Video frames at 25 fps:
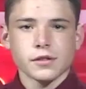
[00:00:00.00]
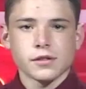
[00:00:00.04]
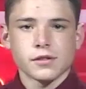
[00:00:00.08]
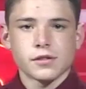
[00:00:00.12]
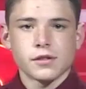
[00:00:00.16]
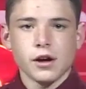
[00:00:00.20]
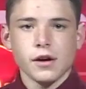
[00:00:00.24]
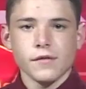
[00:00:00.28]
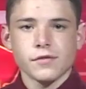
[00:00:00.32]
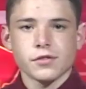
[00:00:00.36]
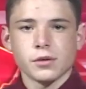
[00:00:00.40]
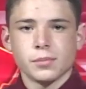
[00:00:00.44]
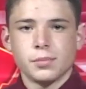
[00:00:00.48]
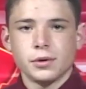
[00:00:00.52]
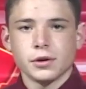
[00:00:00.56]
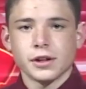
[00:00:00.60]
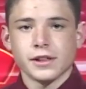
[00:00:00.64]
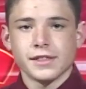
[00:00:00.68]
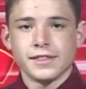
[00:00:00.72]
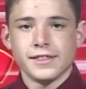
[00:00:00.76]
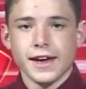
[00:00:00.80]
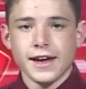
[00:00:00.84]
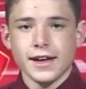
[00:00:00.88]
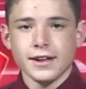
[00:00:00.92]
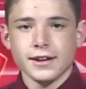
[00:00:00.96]
stuff to put a
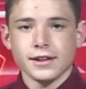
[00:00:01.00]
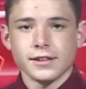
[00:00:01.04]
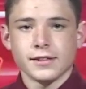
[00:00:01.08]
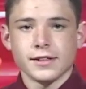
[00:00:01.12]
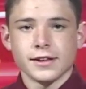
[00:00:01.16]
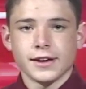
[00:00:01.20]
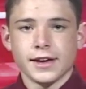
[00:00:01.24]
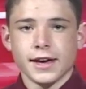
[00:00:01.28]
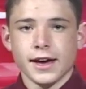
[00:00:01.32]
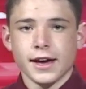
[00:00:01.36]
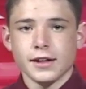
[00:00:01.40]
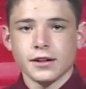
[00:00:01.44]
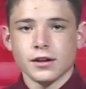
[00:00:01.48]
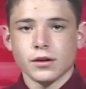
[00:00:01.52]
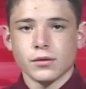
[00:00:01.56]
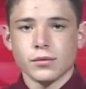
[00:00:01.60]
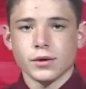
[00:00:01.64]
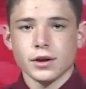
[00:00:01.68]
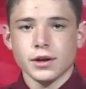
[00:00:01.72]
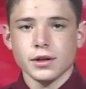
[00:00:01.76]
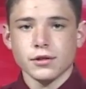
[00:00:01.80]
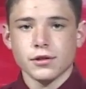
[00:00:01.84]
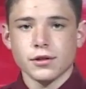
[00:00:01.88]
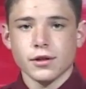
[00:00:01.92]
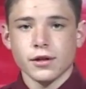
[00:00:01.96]
dent into Canyon
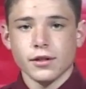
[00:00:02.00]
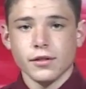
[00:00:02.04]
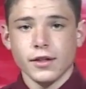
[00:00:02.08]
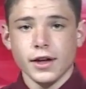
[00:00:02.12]
Ridge?